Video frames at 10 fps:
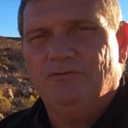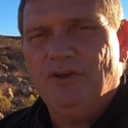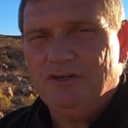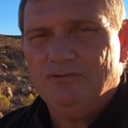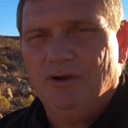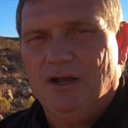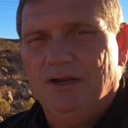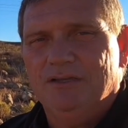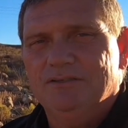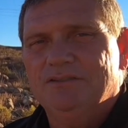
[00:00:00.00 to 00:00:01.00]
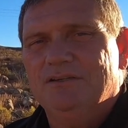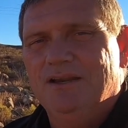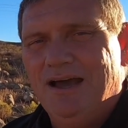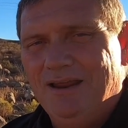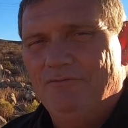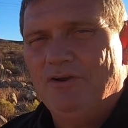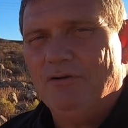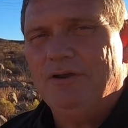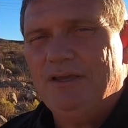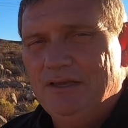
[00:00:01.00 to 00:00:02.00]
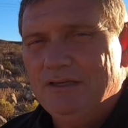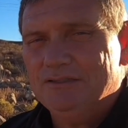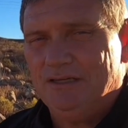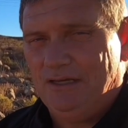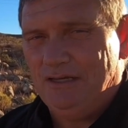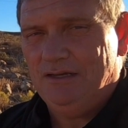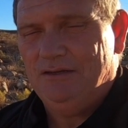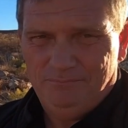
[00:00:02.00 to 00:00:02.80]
Victron is not very easy.